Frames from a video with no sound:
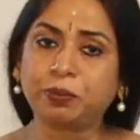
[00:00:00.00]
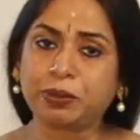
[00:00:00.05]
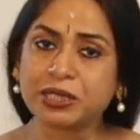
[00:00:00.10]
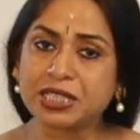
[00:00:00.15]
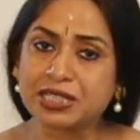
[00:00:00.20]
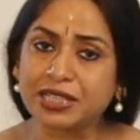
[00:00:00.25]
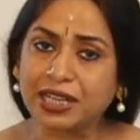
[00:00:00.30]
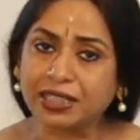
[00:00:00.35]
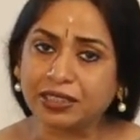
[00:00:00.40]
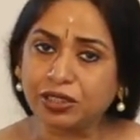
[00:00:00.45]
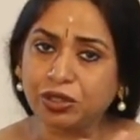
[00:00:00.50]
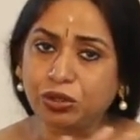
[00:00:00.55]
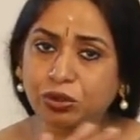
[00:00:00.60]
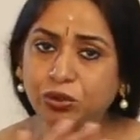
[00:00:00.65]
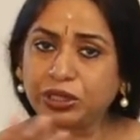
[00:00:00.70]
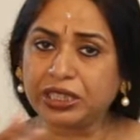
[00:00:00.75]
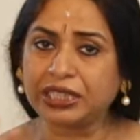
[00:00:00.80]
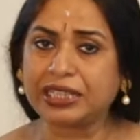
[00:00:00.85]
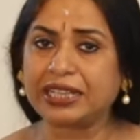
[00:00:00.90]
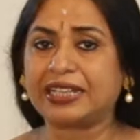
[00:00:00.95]
but started
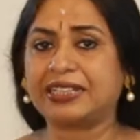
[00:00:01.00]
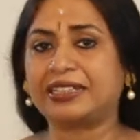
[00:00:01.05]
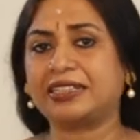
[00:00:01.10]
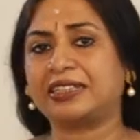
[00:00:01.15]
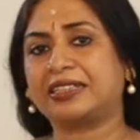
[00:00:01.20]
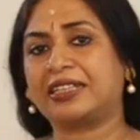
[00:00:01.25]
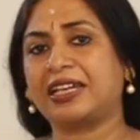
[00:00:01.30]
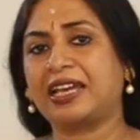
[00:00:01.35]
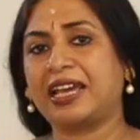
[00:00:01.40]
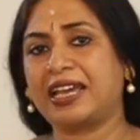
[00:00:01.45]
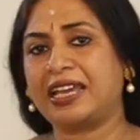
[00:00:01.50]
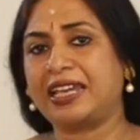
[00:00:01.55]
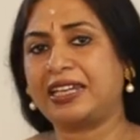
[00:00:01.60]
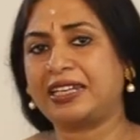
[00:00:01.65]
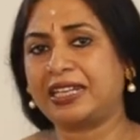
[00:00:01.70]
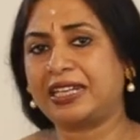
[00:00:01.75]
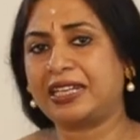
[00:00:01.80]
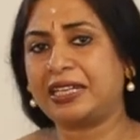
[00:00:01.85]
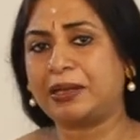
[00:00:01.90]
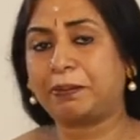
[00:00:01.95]
looking at it
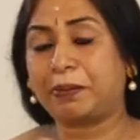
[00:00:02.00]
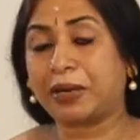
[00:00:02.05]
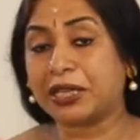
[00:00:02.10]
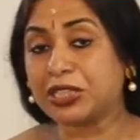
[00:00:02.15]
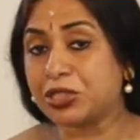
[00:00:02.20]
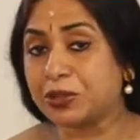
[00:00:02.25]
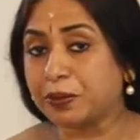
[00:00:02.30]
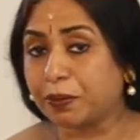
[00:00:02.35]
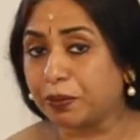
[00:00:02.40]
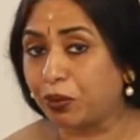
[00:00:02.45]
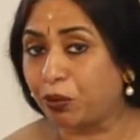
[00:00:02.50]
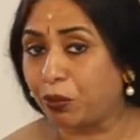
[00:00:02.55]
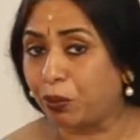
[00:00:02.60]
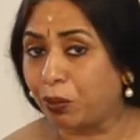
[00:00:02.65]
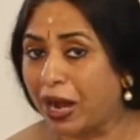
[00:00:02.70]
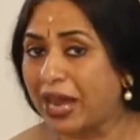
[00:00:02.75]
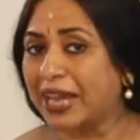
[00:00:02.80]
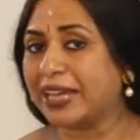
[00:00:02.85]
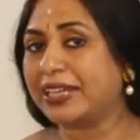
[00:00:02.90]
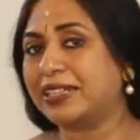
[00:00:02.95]
in a much
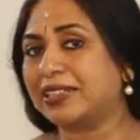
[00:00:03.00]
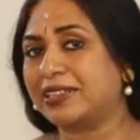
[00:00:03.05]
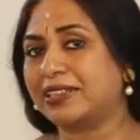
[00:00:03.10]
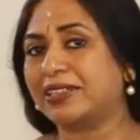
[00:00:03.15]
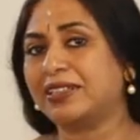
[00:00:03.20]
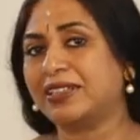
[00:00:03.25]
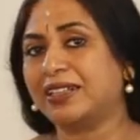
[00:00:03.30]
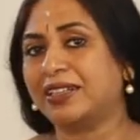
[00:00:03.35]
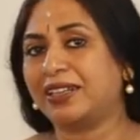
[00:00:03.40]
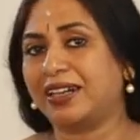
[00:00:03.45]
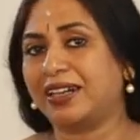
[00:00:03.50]
wider